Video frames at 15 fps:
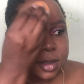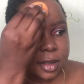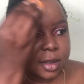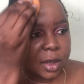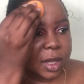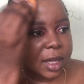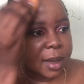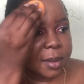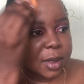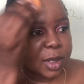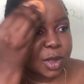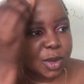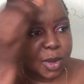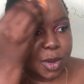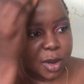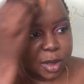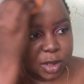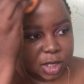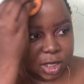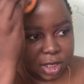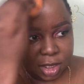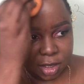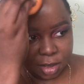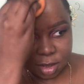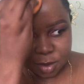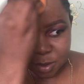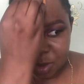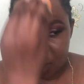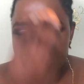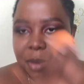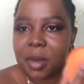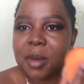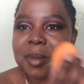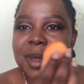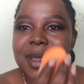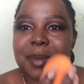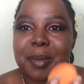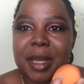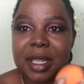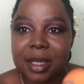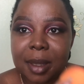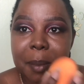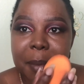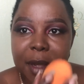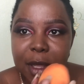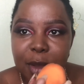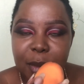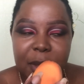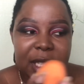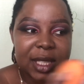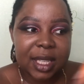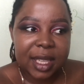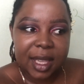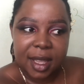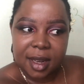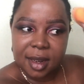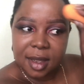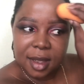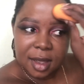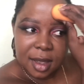talking about neurology. You have to remember the basic pathways again.